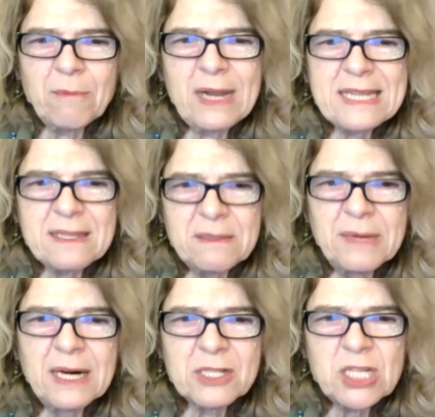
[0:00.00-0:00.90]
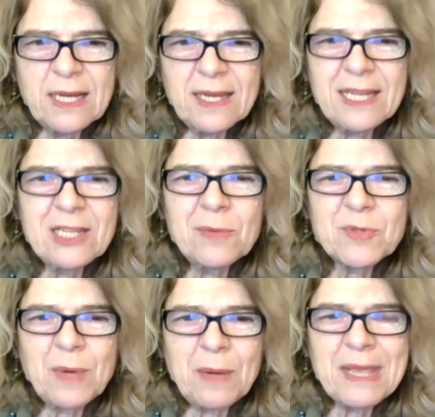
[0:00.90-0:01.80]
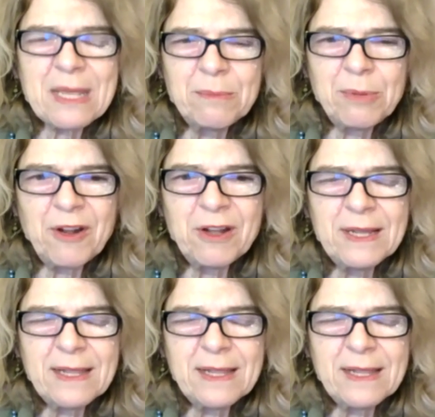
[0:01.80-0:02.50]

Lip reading: more or less at the margin in terms of what we can borrow.